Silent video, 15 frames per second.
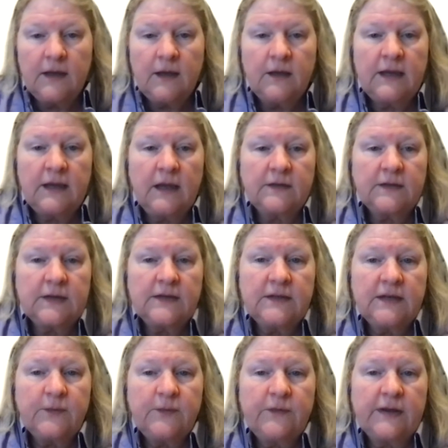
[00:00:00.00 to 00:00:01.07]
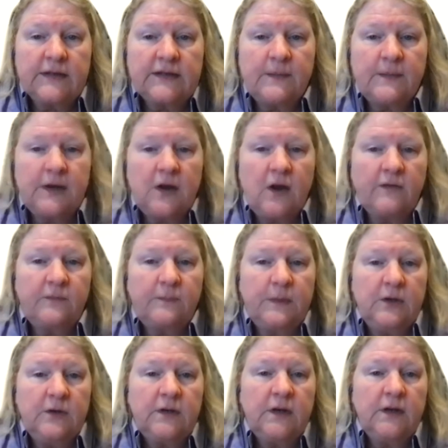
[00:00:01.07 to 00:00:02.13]
Yeah, it sounds like we've got somebody off
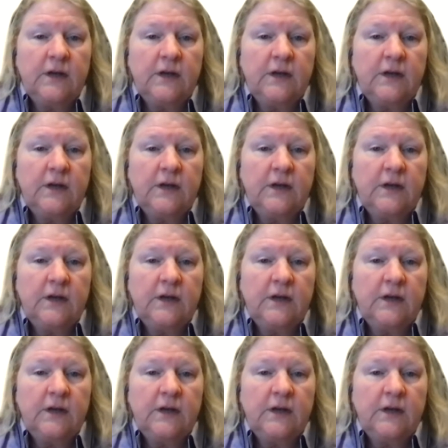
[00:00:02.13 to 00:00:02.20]
mute.